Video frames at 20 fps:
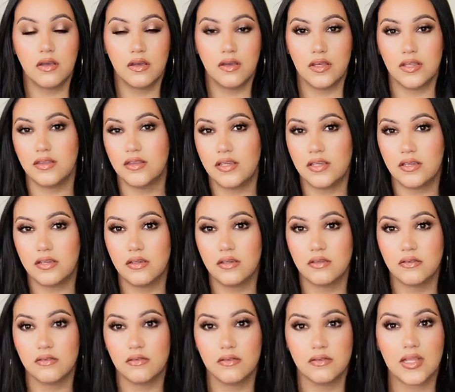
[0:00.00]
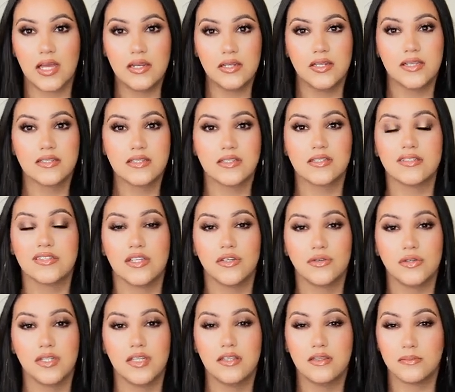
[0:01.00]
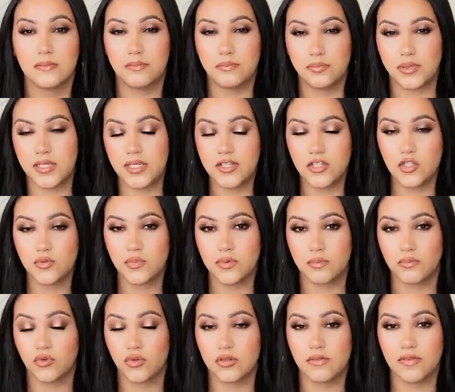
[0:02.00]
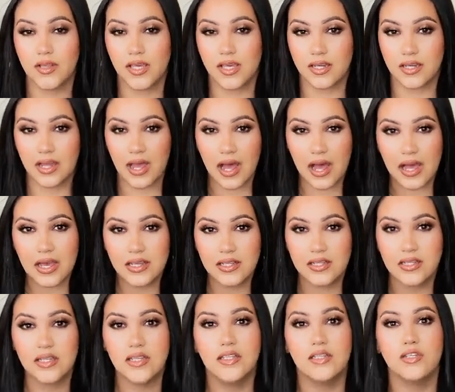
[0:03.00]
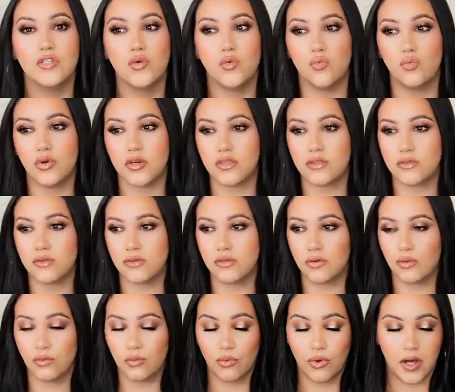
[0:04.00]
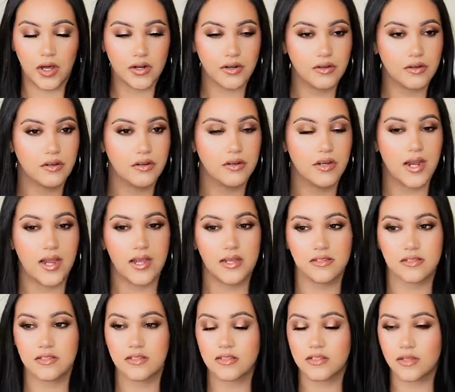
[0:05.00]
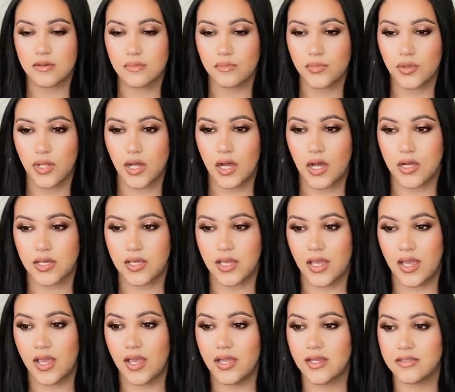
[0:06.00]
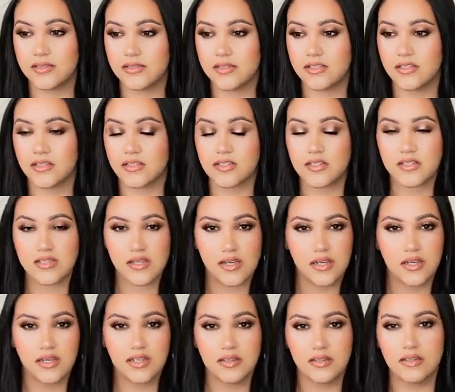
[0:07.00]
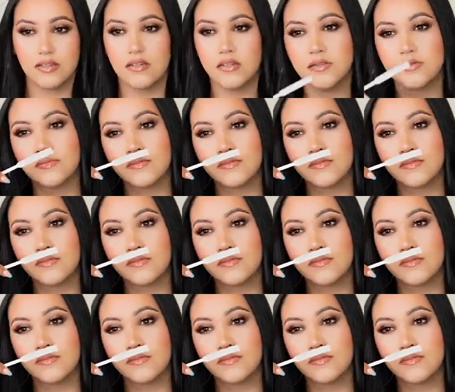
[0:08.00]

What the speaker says: in the, not necessarily the beach, but more of like an island with the water and sunblock and the sun.